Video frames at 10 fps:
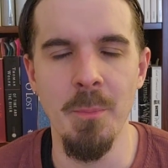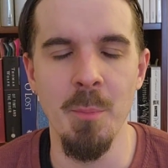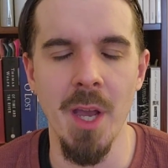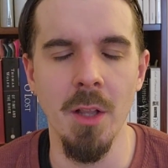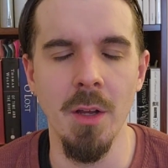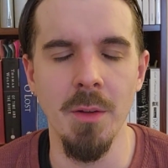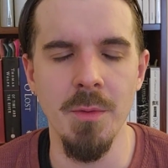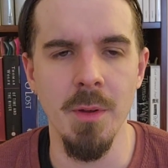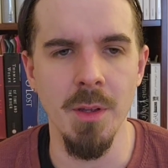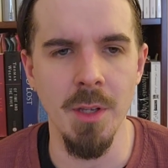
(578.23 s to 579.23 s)
Bella,
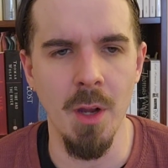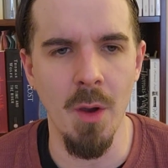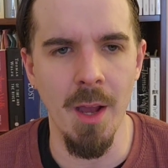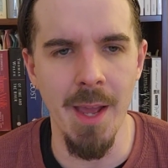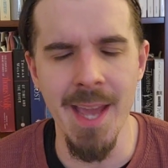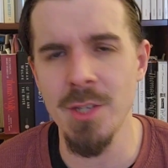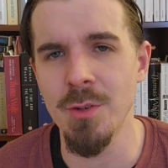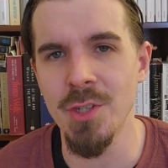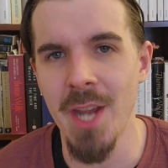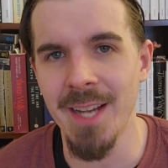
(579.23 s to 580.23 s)
Esther
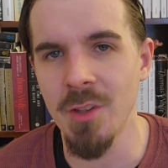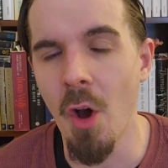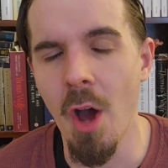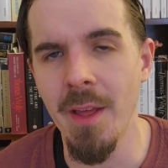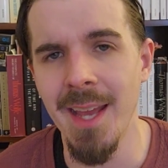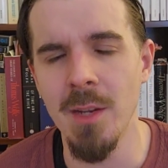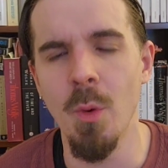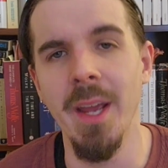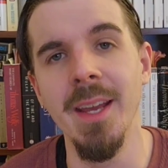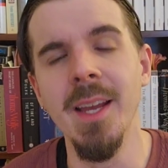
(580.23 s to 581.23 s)
Jack's aunt
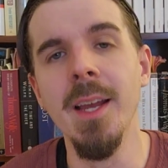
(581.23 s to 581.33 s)
anyway.